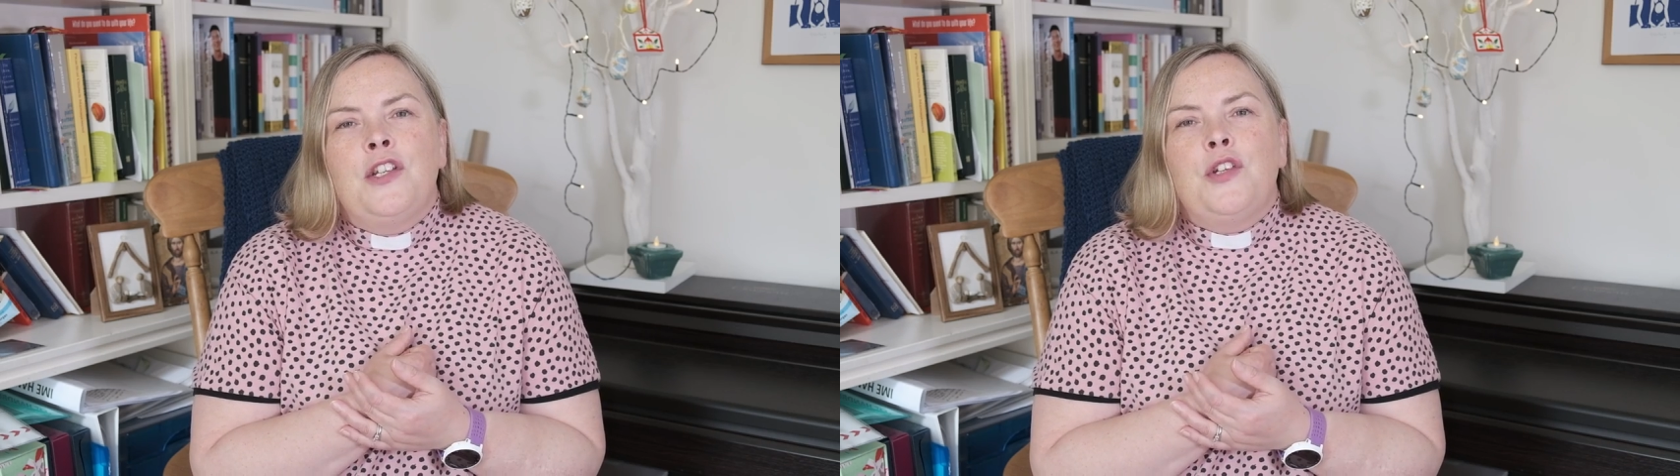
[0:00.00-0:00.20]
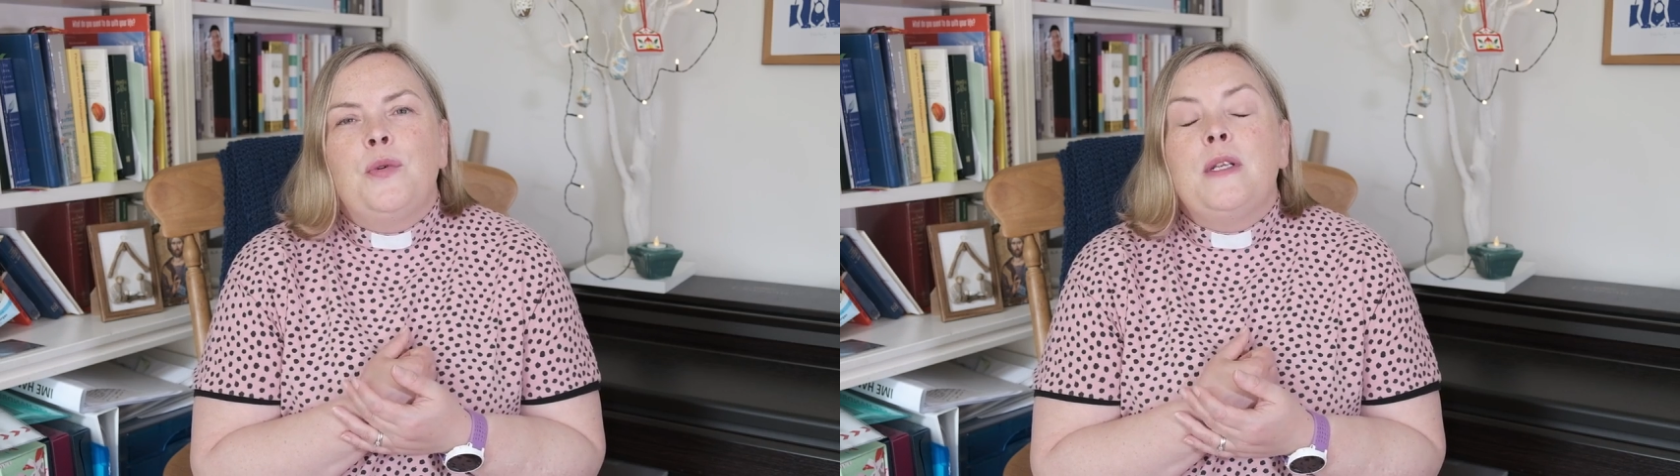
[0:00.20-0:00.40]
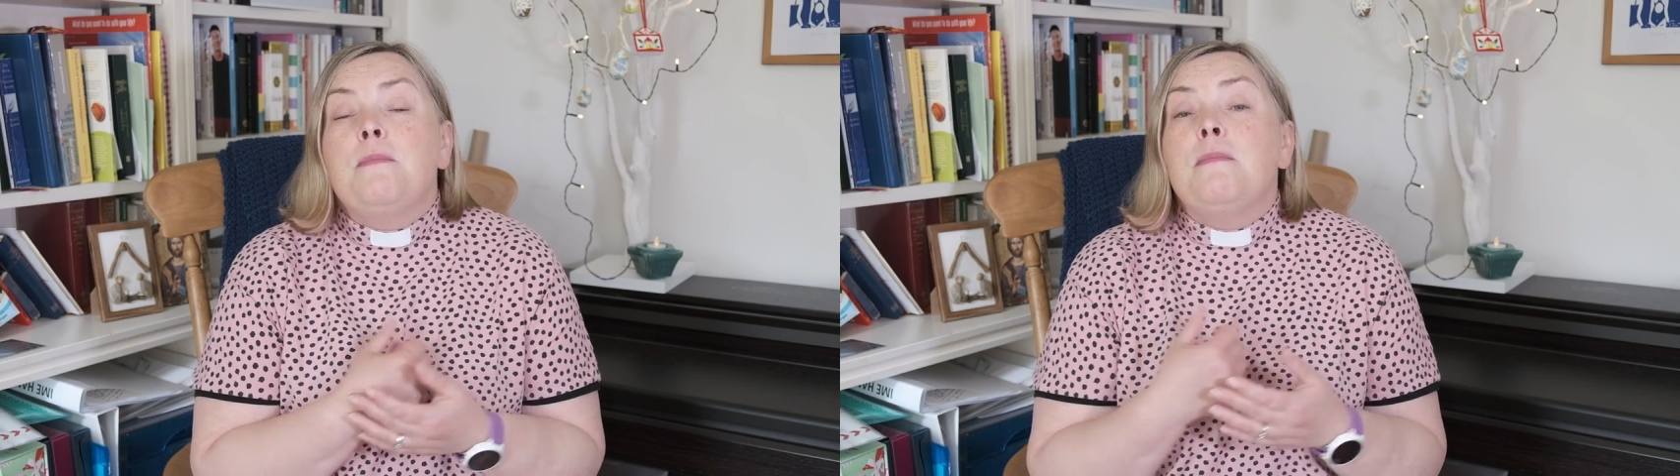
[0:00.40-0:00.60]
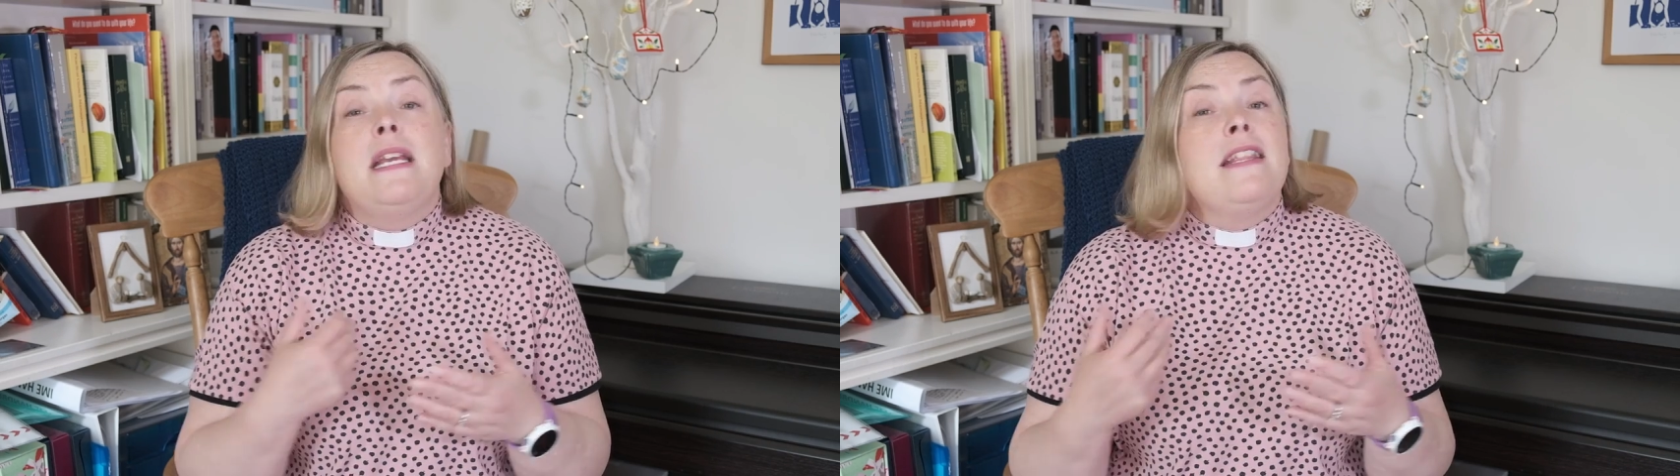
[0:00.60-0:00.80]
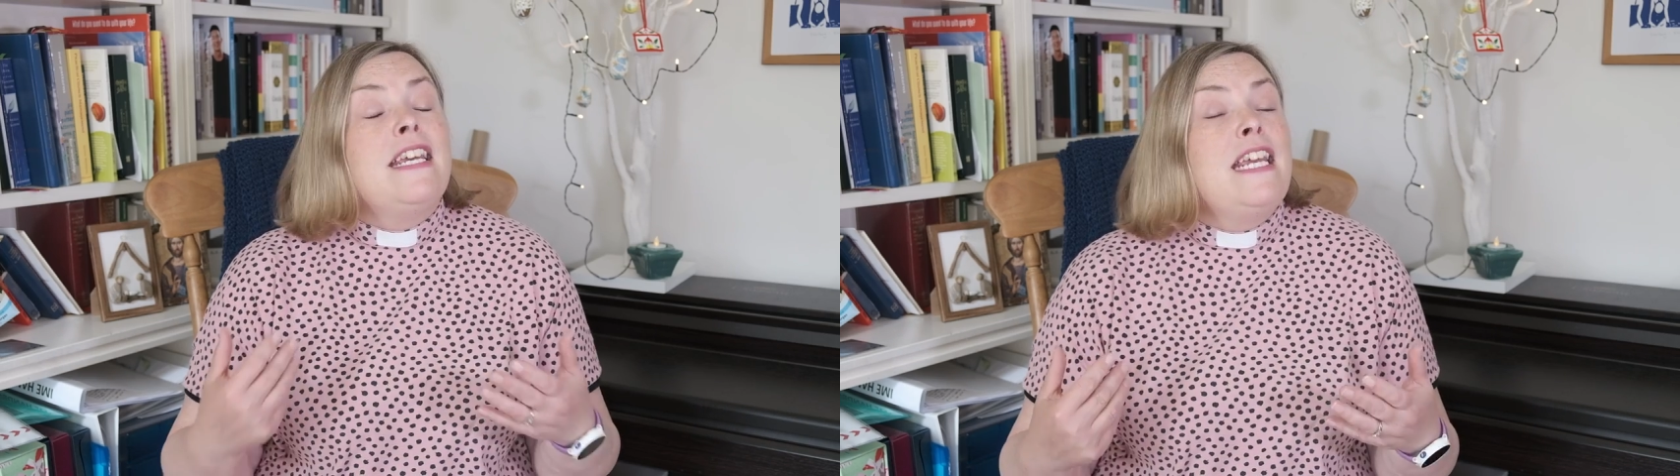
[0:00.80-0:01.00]
to
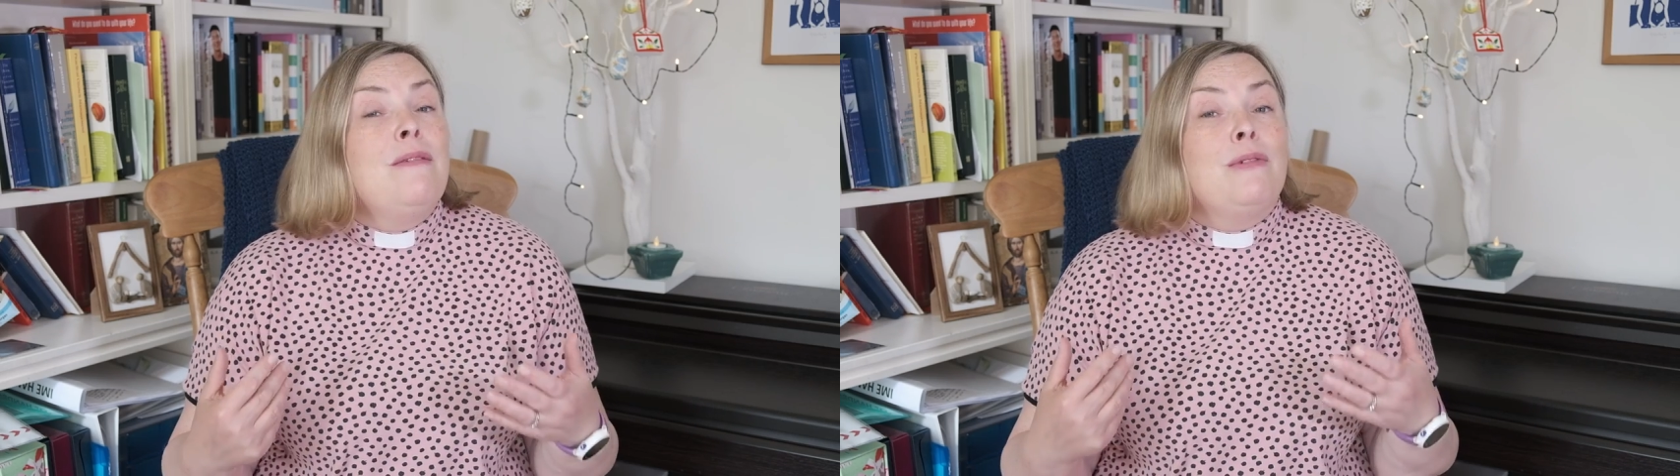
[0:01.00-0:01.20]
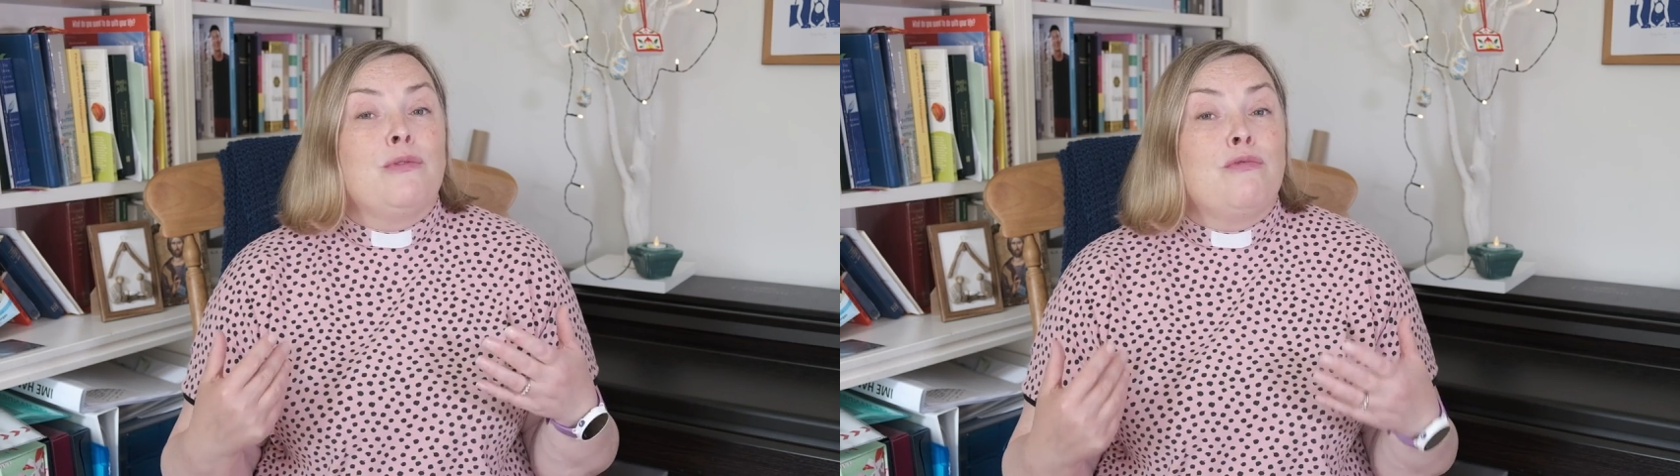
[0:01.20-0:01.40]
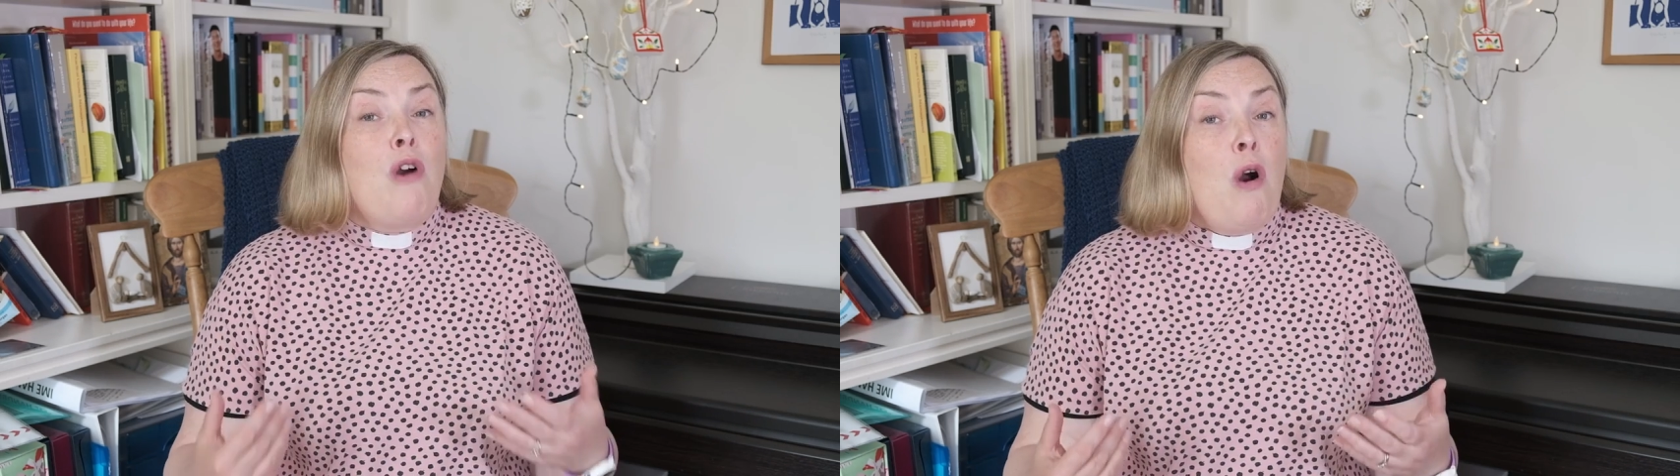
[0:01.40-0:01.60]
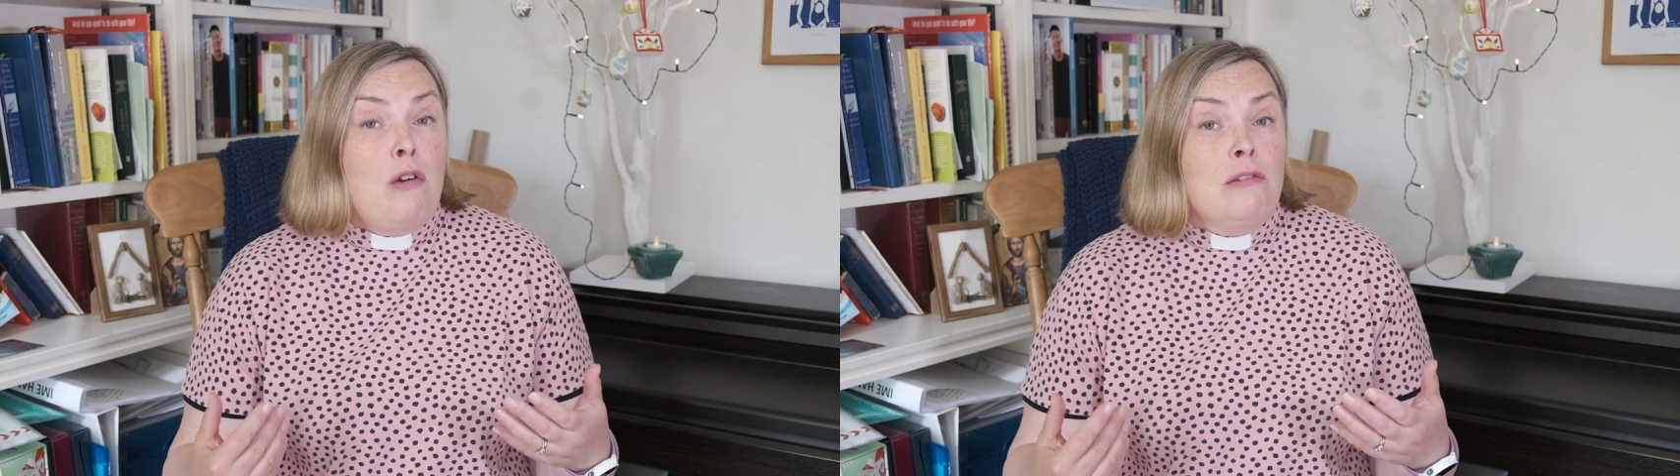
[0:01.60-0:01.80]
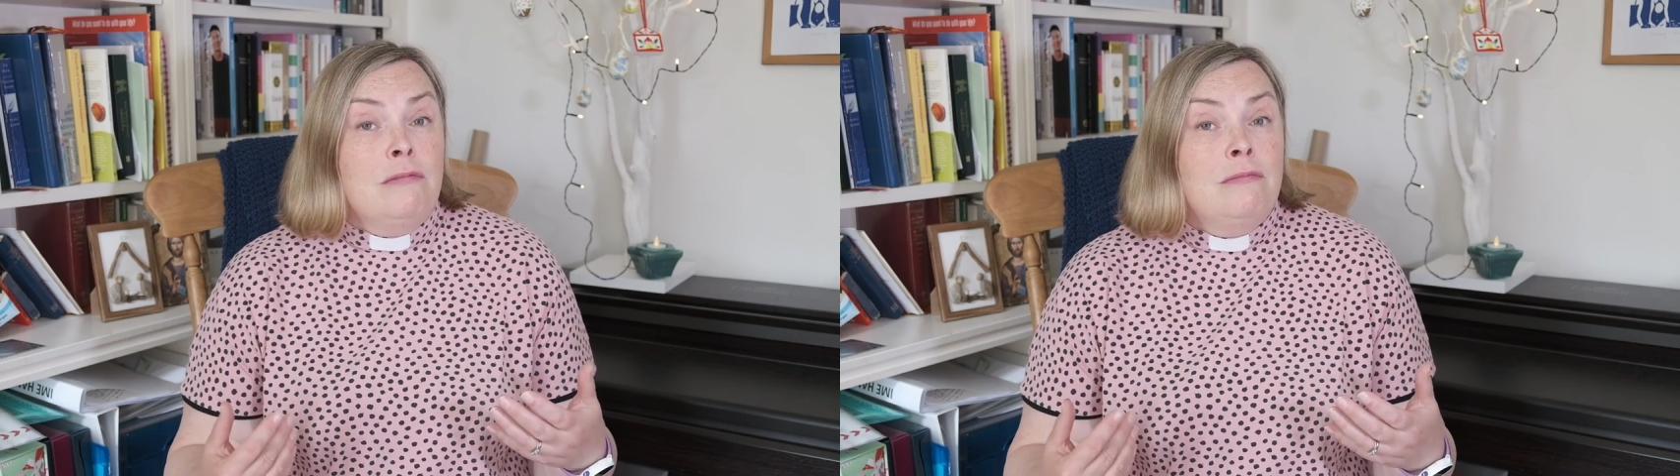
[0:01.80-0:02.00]
admit that he was wrong